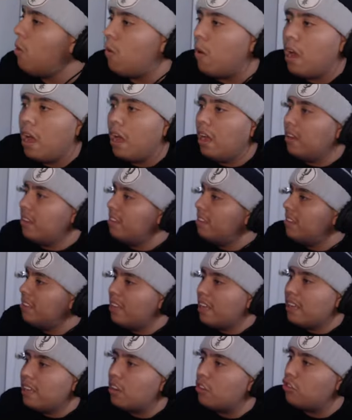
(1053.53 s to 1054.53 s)
how does he
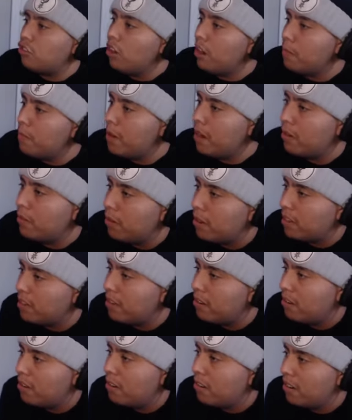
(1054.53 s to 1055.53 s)
land a trap mine right
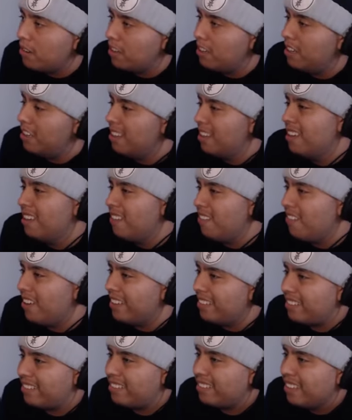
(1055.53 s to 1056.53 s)
there?
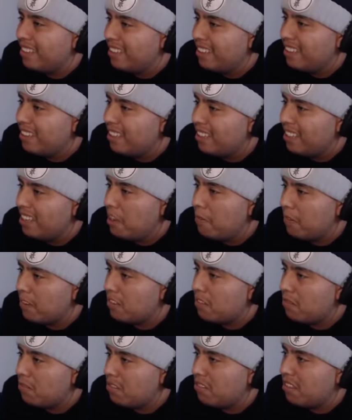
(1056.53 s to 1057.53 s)
What? That
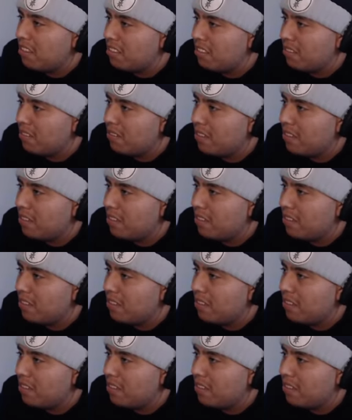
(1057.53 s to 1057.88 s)
makes no sense.